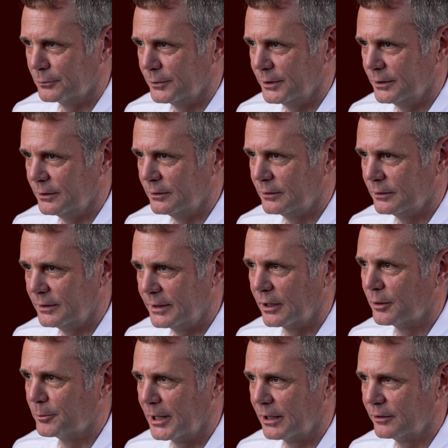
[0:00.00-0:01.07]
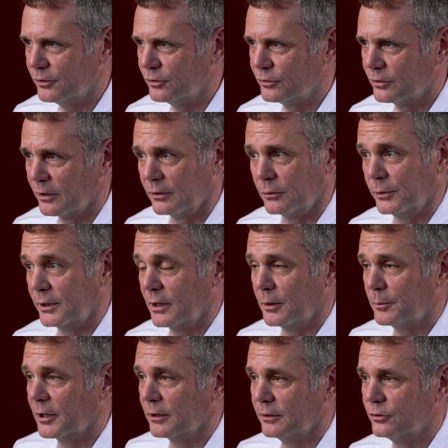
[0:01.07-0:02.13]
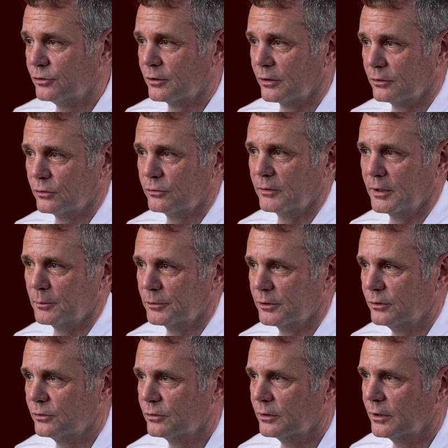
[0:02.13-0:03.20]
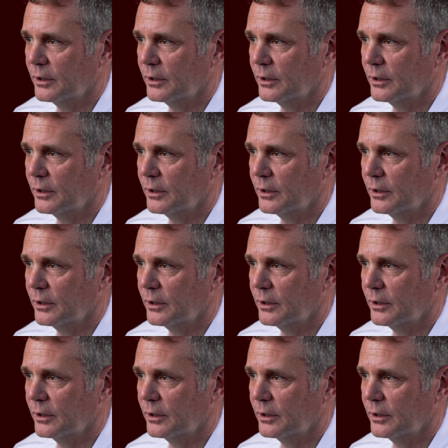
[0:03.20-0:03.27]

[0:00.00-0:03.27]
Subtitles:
We care about each other. We care about each other's families,